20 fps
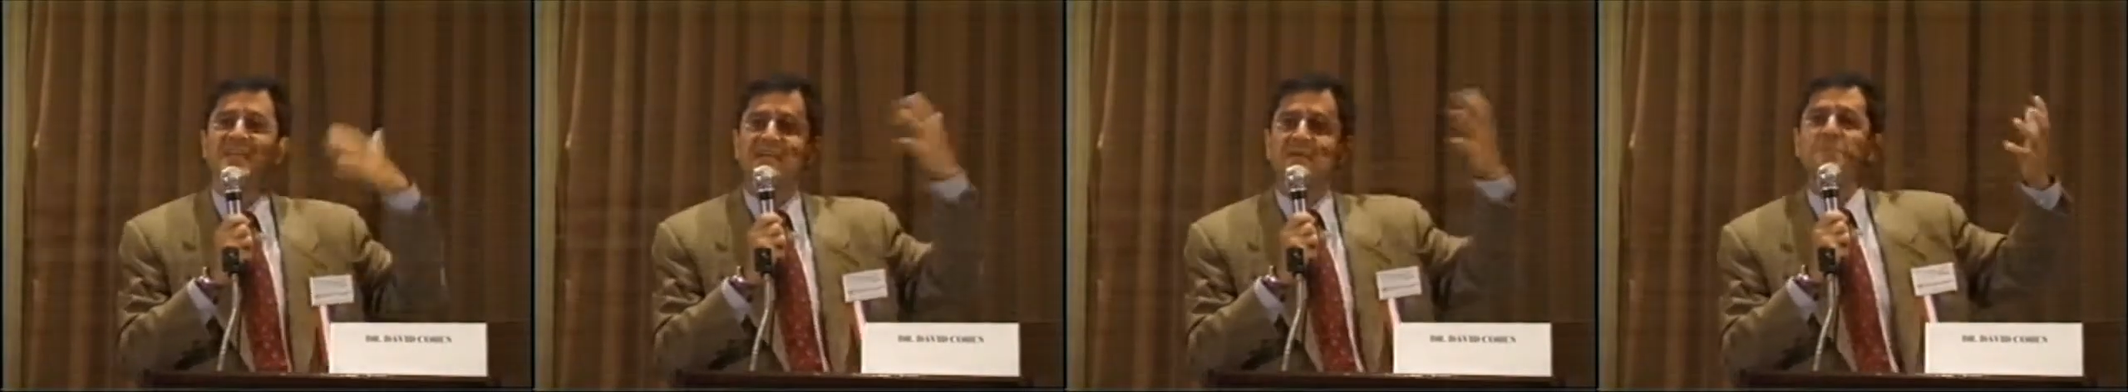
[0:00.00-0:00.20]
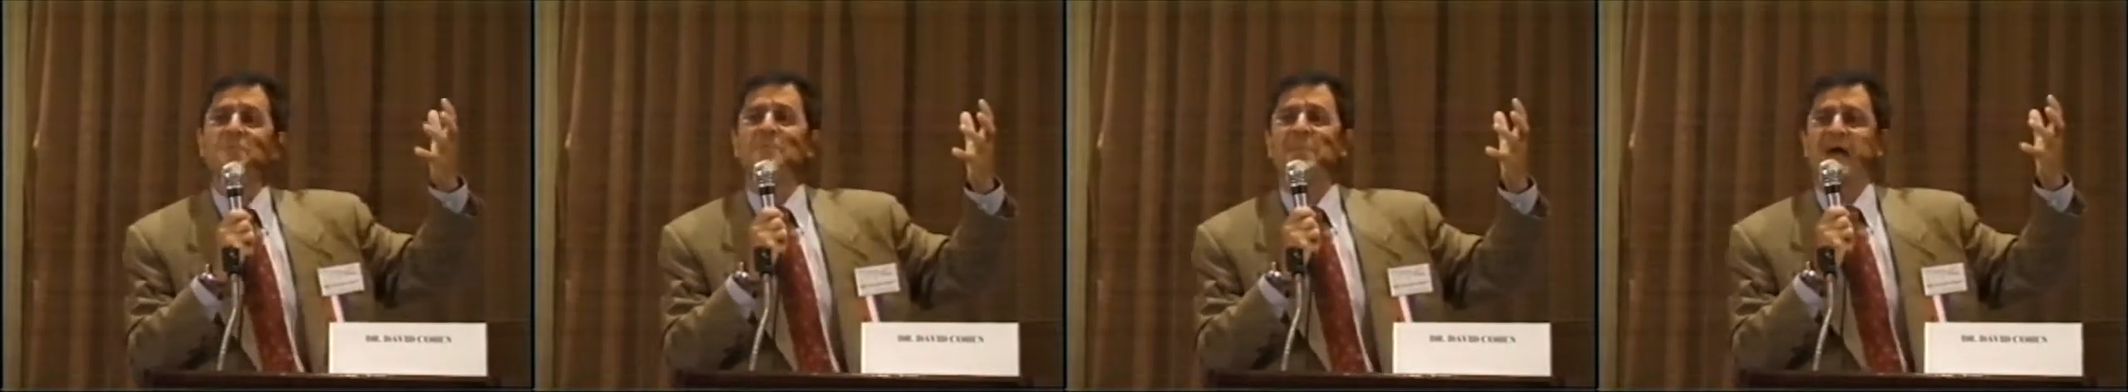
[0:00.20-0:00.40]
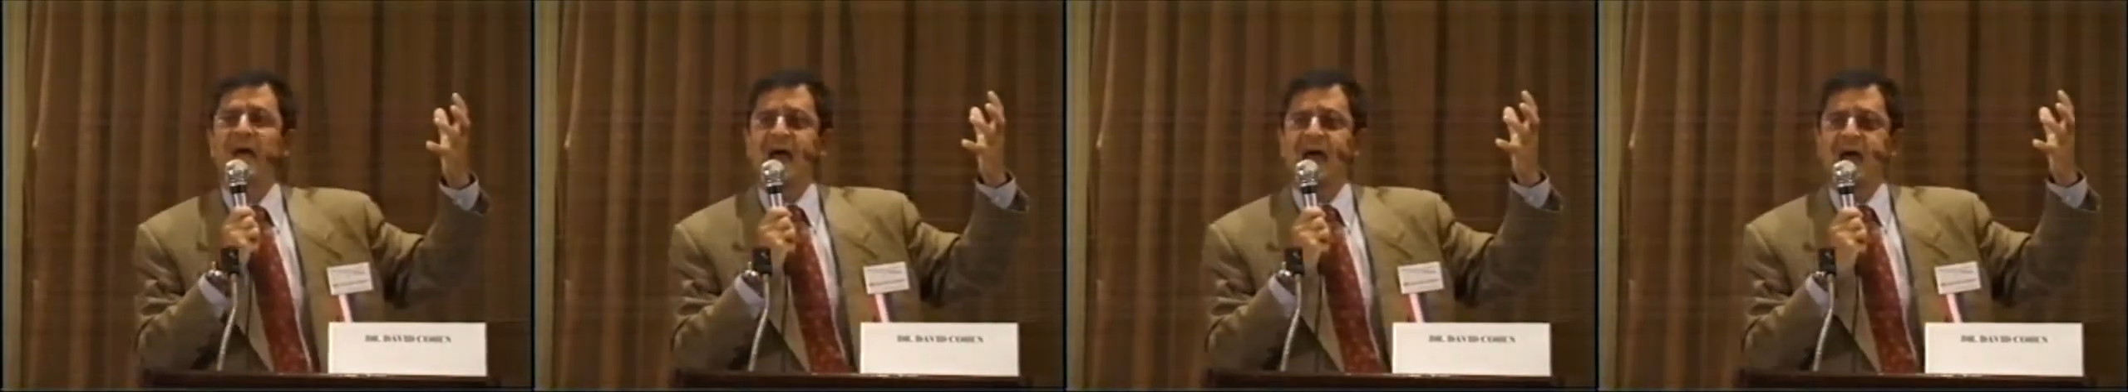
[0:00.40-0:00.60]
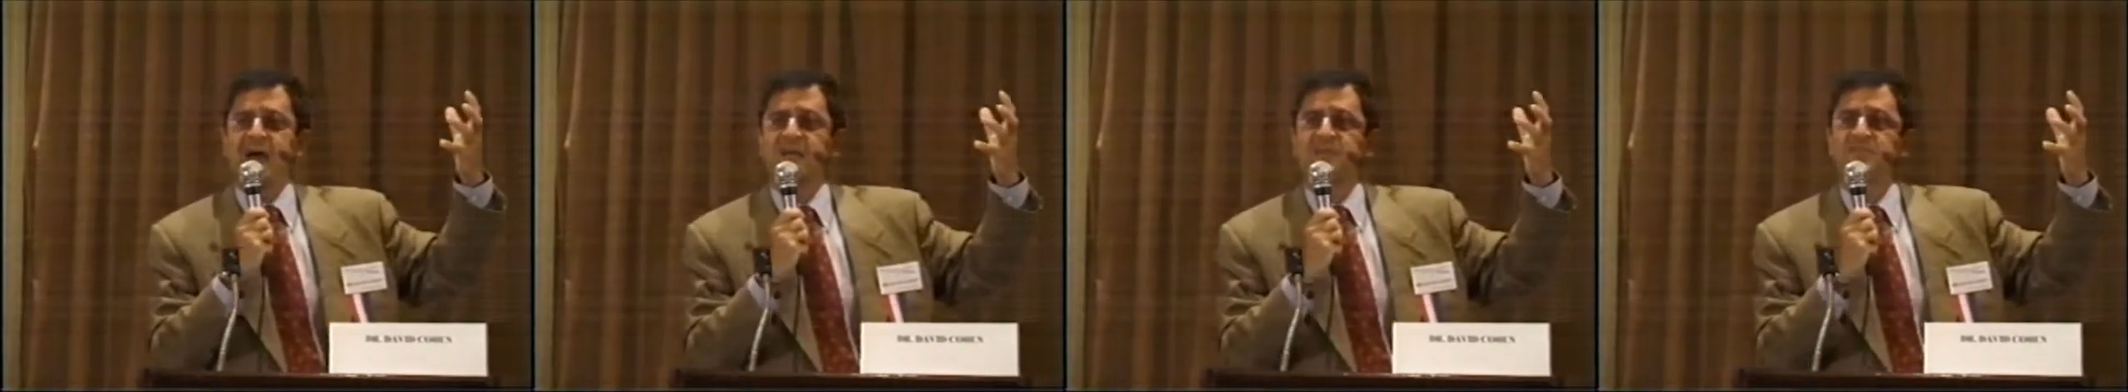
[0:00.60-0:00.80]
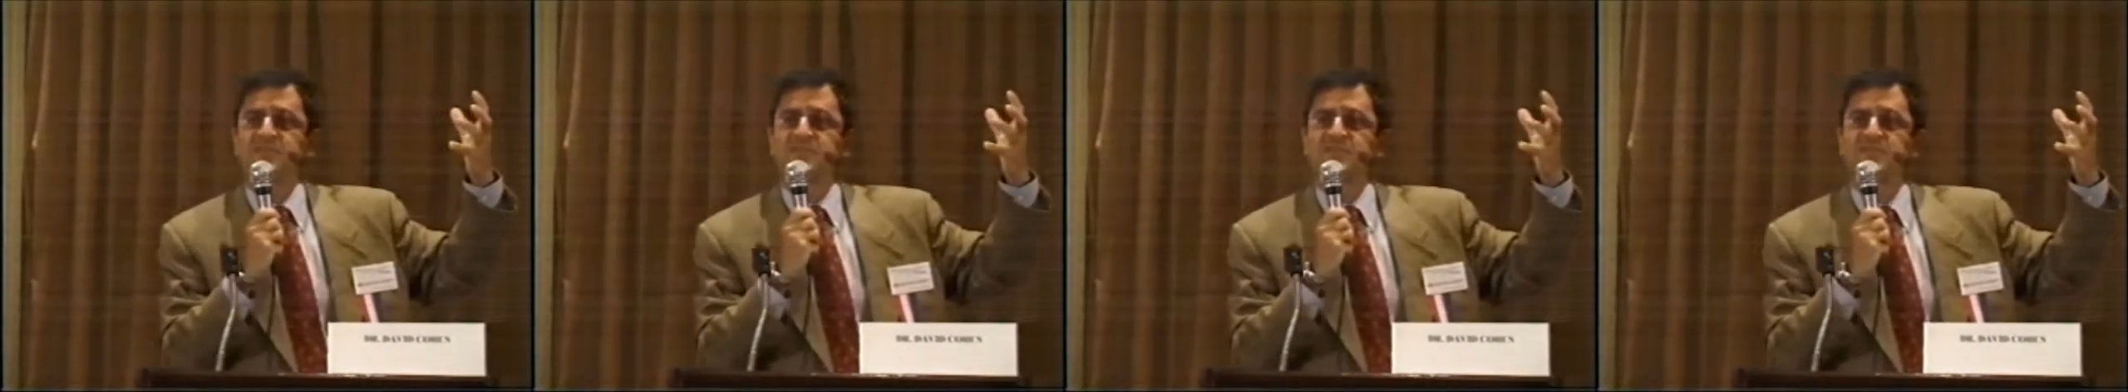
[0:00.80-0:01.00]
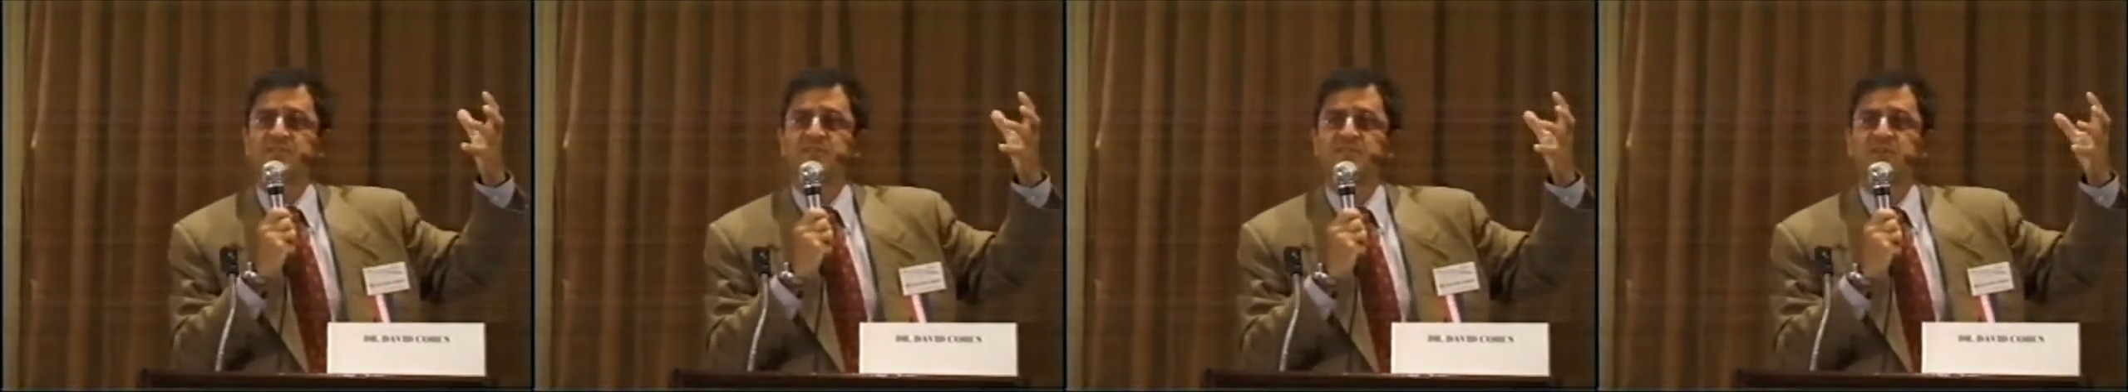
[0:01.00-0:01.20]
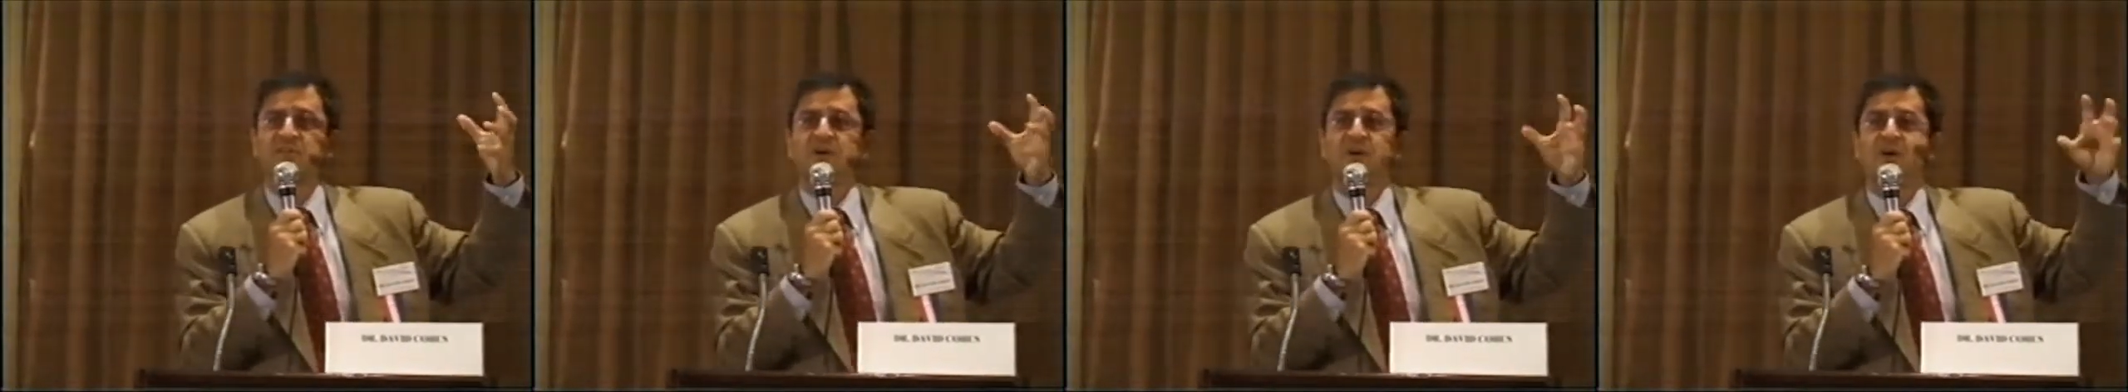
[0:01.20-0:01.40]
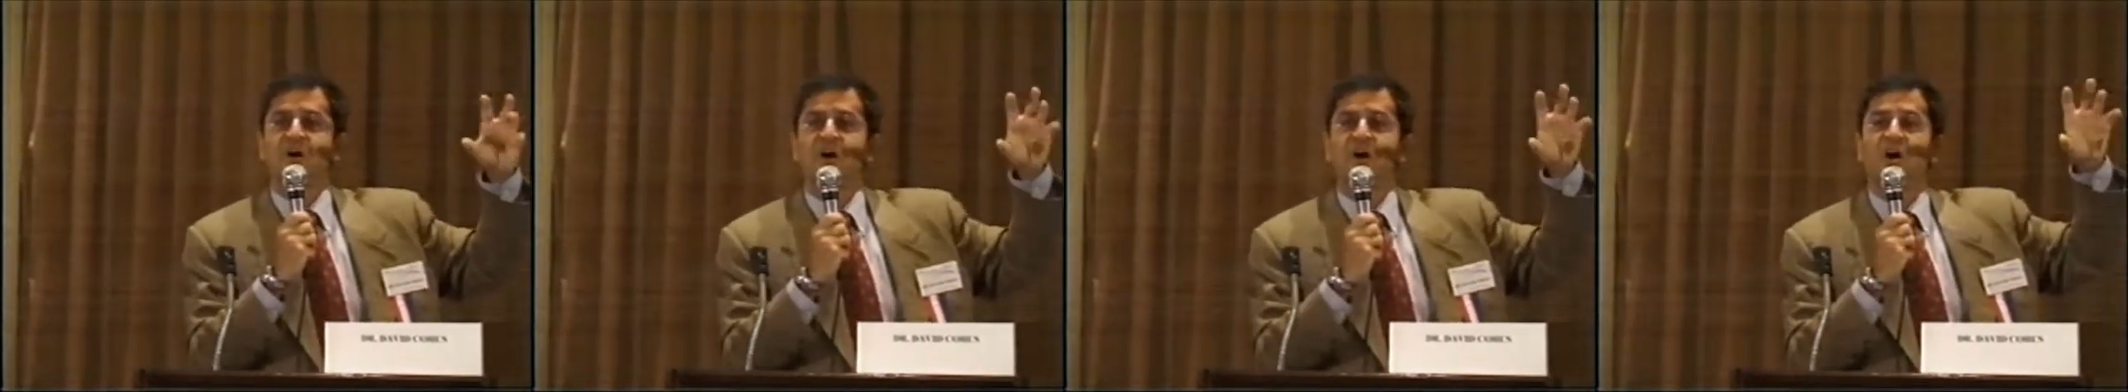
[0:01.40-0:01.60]
impact
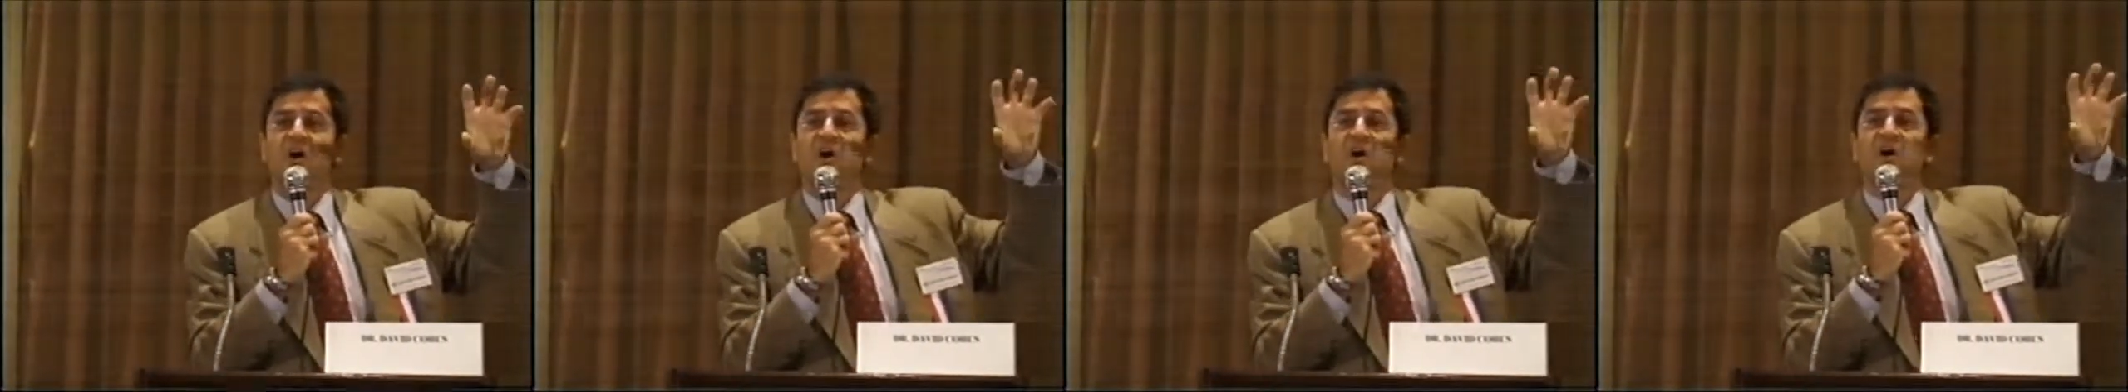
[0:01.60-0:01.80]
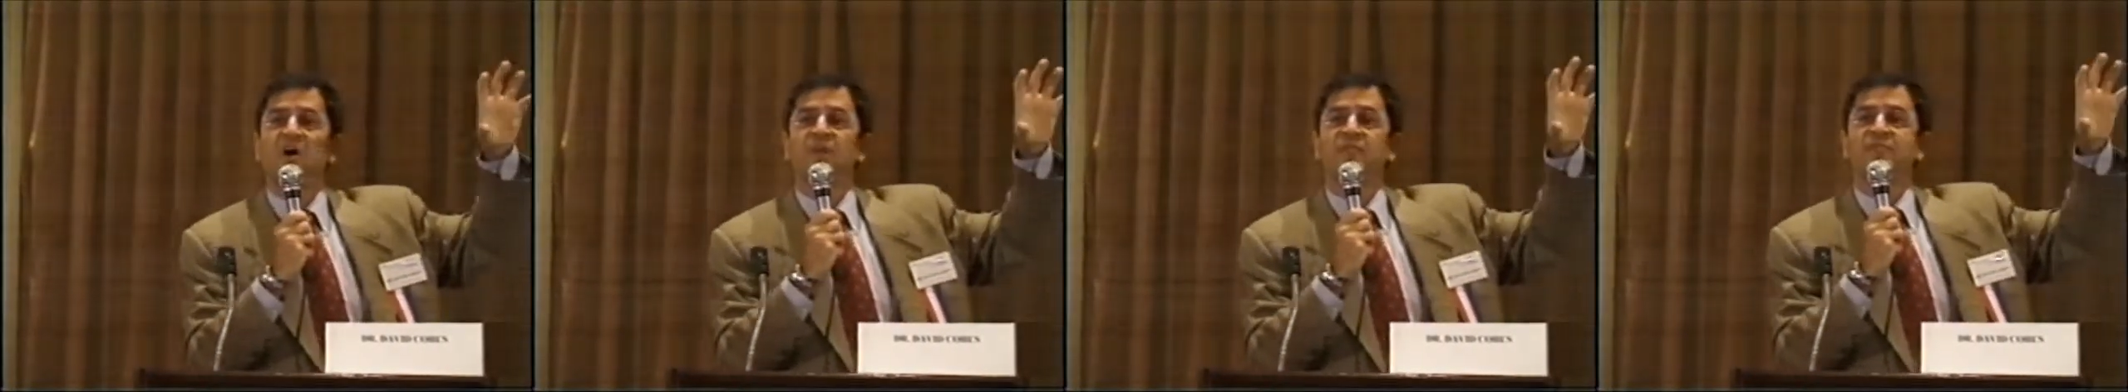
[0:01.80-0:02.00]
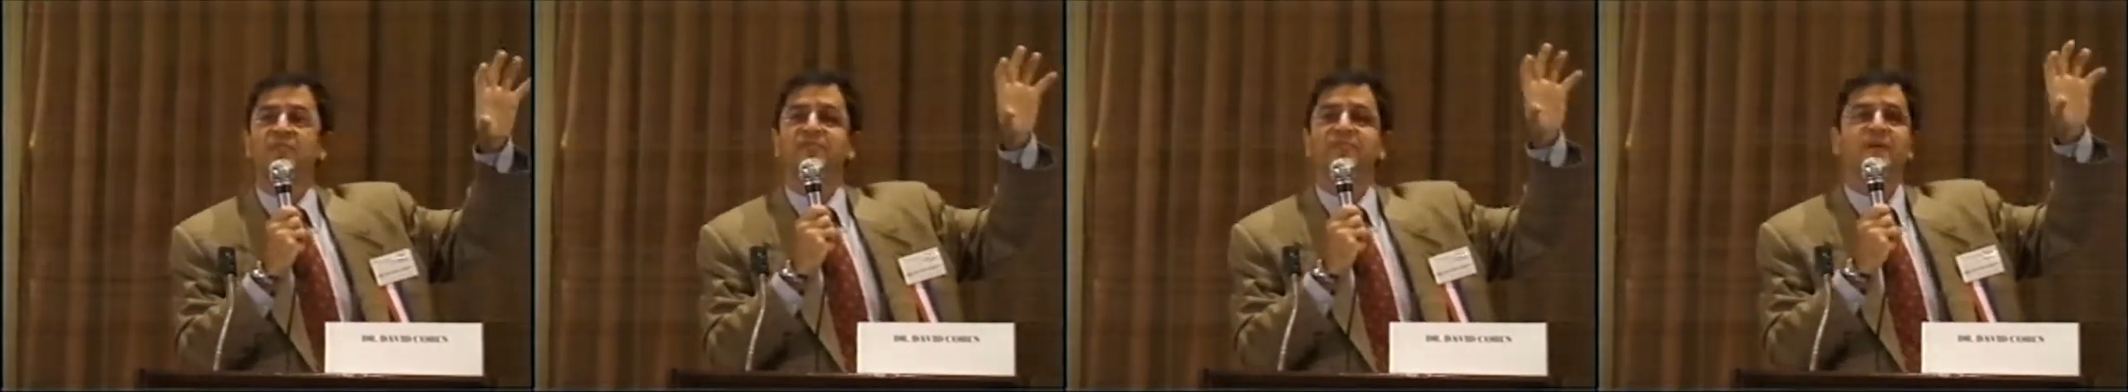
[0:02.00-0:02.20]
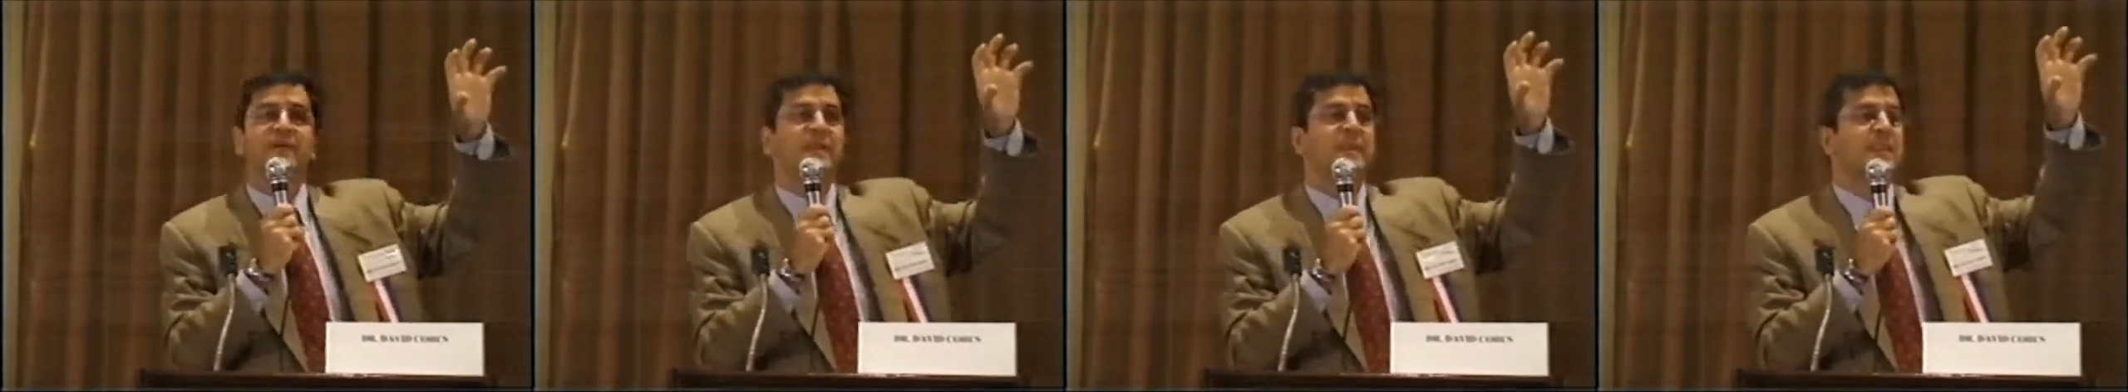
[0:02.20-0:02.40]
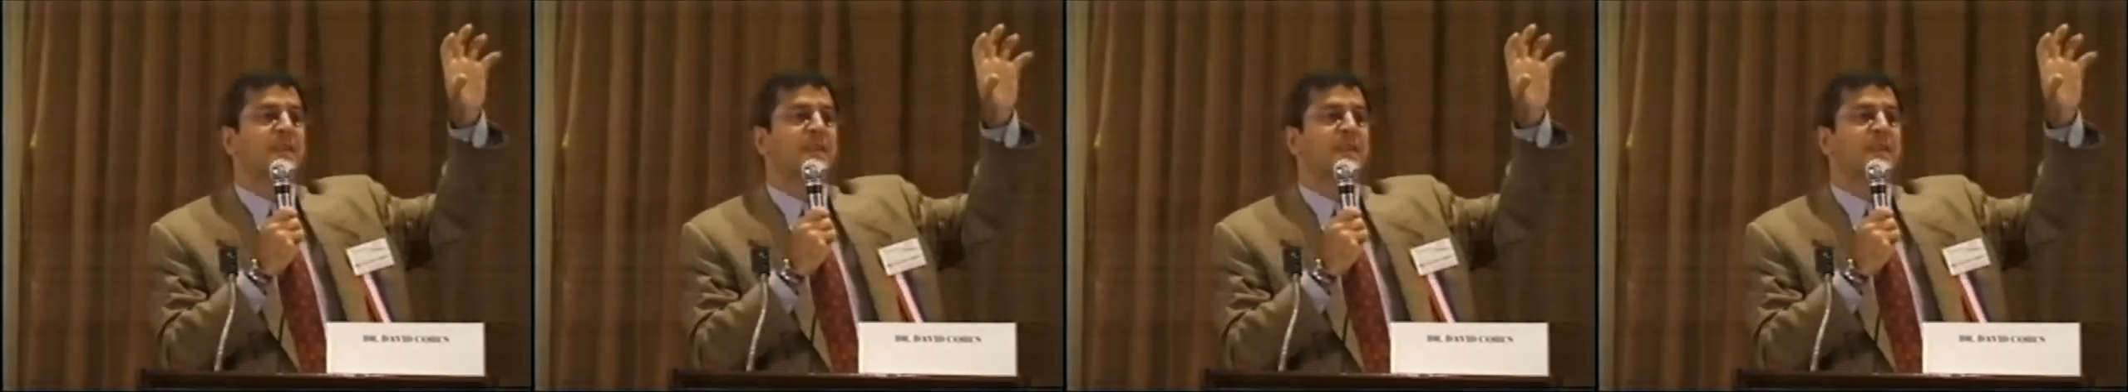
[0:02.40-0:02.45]
of